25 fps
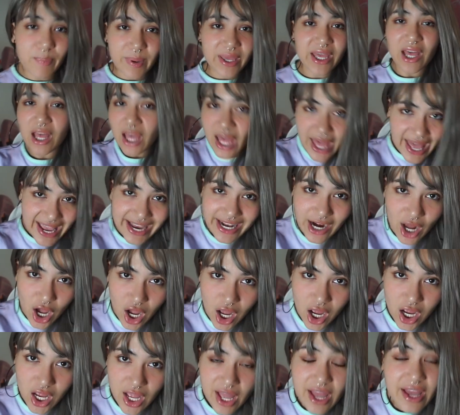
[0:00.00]
be a
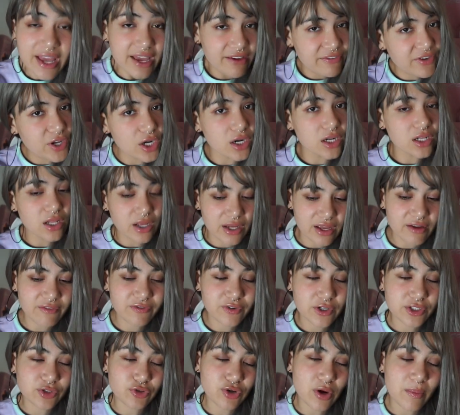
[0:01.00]
hater. If you're looking
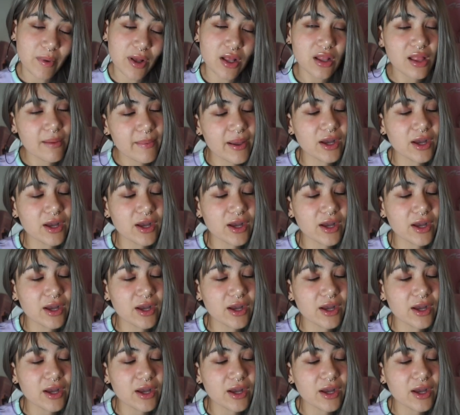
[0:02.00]
for trouble, I'm